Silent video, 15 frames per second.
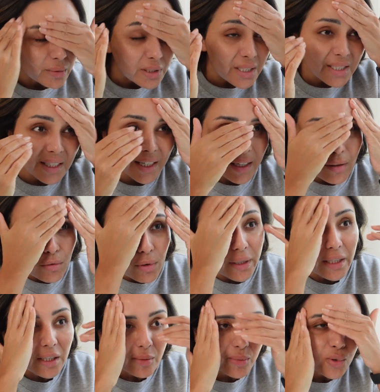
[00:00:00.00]
the skin
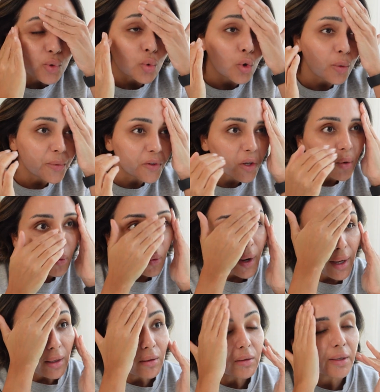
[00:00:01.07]
really absorbs it
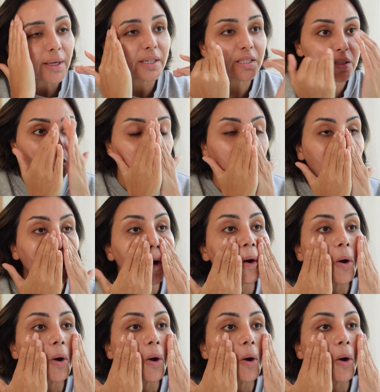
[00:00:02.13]
well and it's not